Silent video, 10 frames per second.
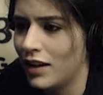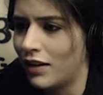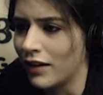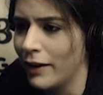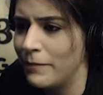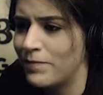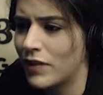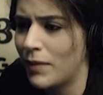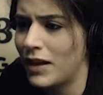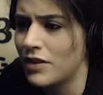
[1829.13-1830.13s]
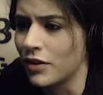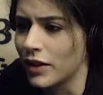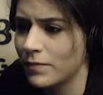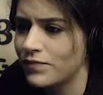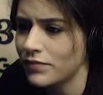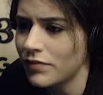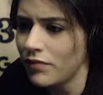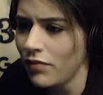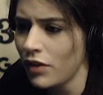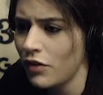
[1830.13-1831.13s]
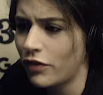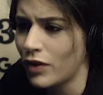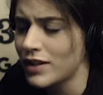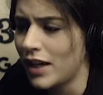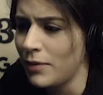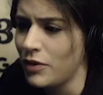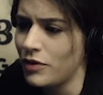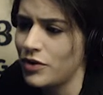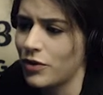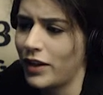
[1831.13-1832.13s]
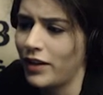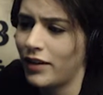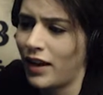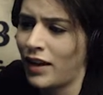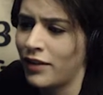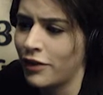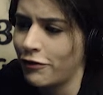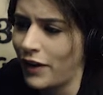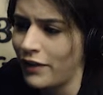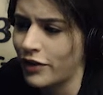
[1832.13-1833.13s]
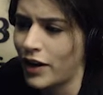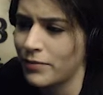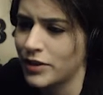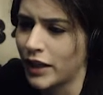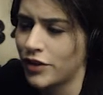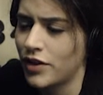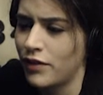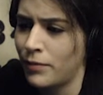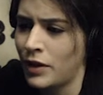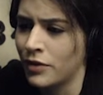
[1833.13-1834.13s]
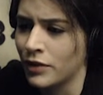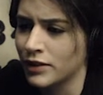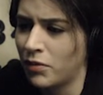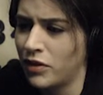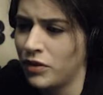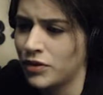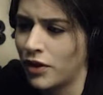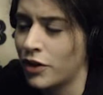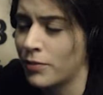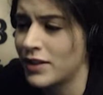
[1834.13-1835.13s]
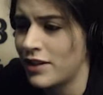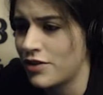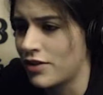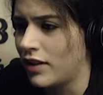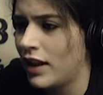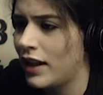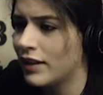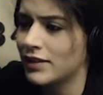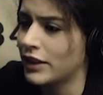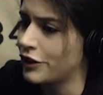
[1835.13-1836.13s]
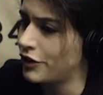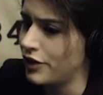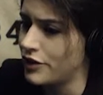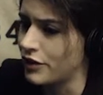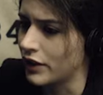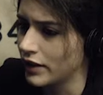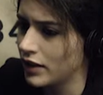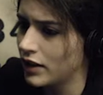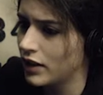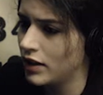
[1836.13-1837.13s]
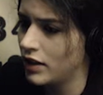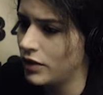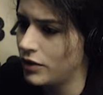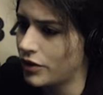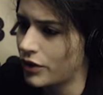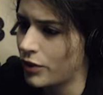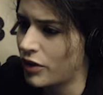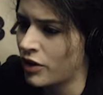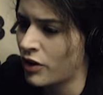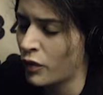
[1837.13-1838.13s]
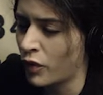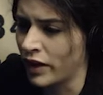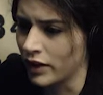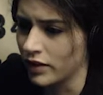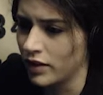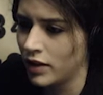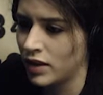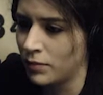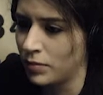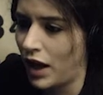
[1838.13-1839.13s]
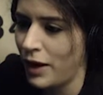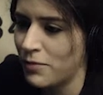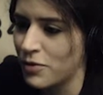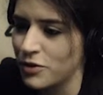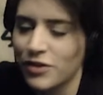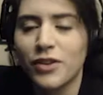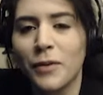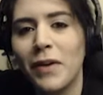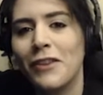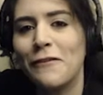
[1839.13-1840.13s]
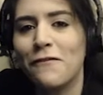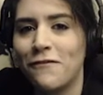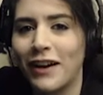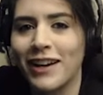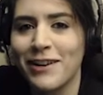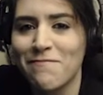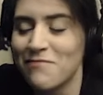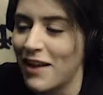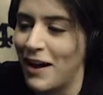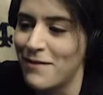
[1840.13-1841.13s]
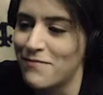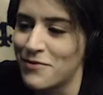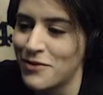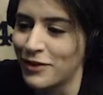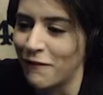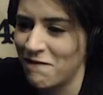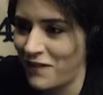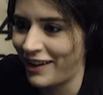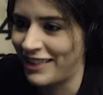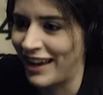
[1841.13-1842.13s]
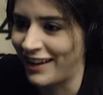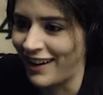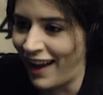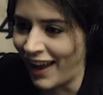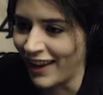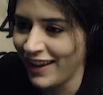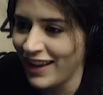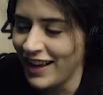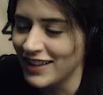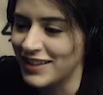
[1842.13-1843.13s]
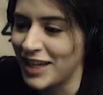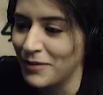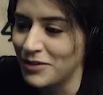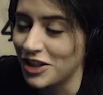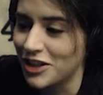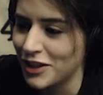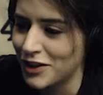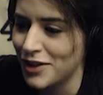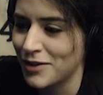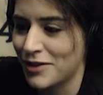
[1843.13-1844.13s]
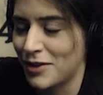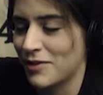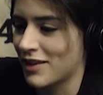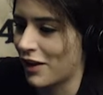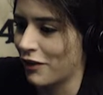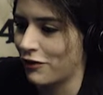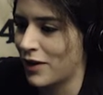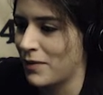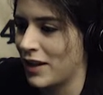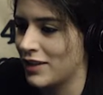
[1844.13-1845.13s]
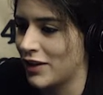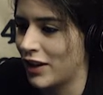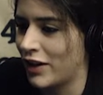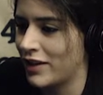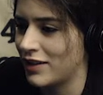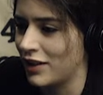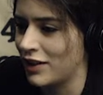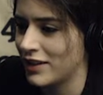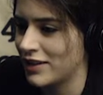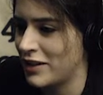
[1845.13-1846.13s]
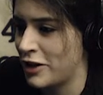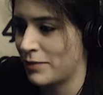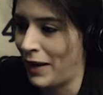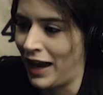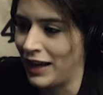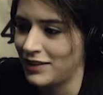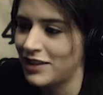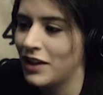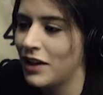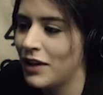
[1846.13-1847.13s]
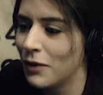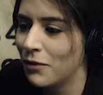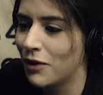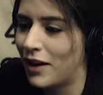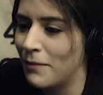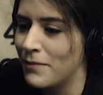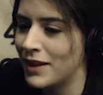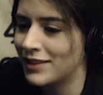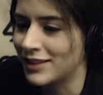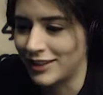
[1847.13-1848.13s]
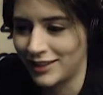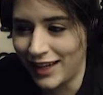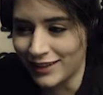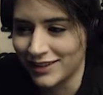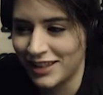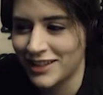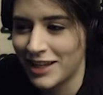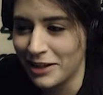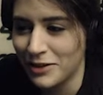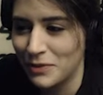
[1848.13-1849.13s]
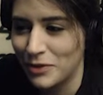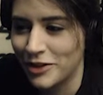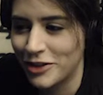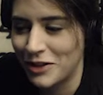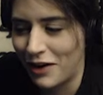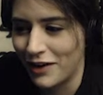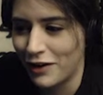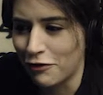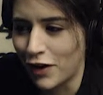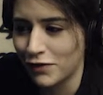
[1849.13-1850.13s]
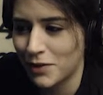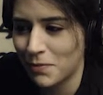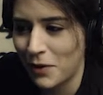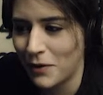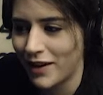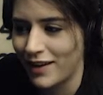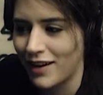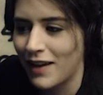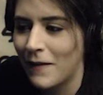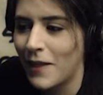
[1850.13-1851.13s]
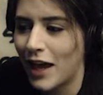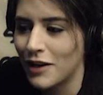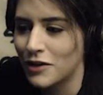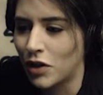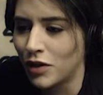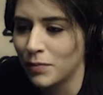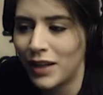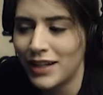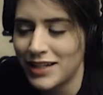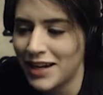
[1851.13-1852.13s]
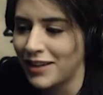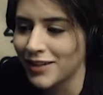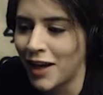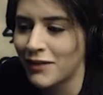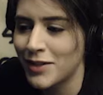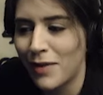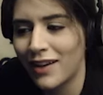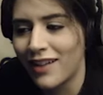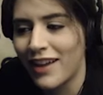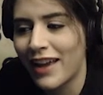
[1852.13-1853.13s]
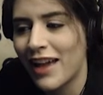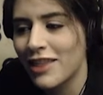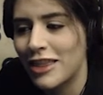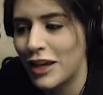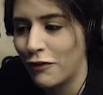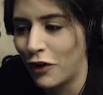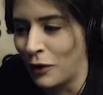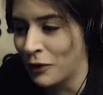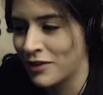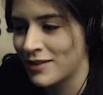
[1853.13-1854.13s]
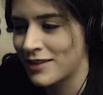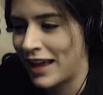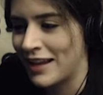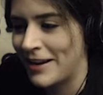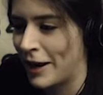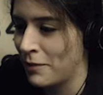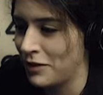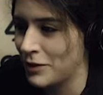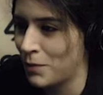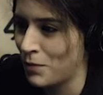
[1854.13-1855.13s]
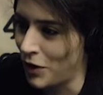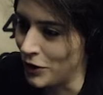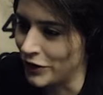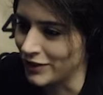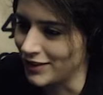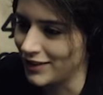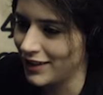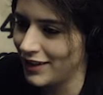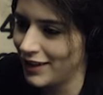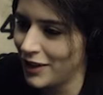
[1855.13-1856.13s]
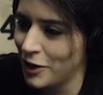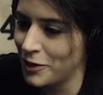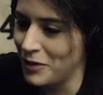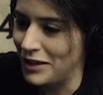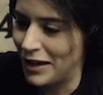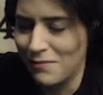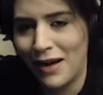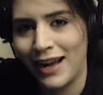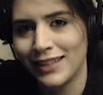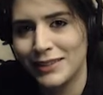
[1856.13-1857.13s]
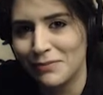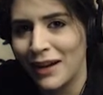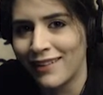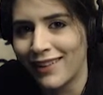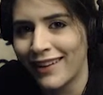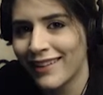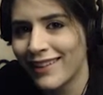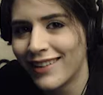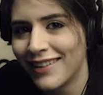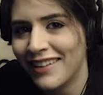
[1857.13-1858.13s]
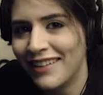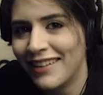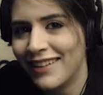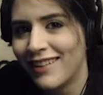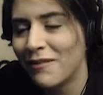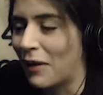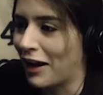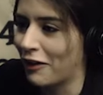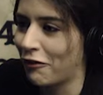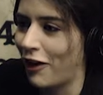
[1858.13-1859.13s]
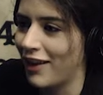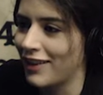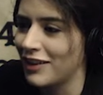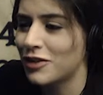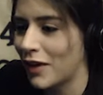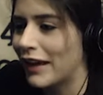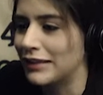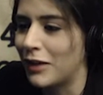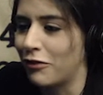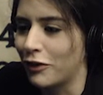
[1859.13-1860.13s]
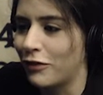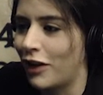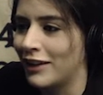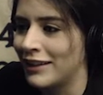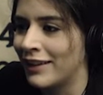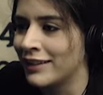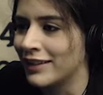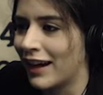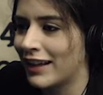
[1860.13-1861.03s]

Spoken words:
All right. A mentor. For a time, you enjoyed the favor and protection of a mentor, someone who saw your potential and decided to nurture it. Who took you under their wing? The blind bruiser, the motherfucking blind bruiser. Fuck that guy. His attempts to distance himself from his larcenous past were a mixed success. His guests were scarred and rough-spoken and told bloody tales of smuggling and thief oaths and nameless murders. You mean like my smuggling? Back in Fallen... So I guess I'm from Fallen London.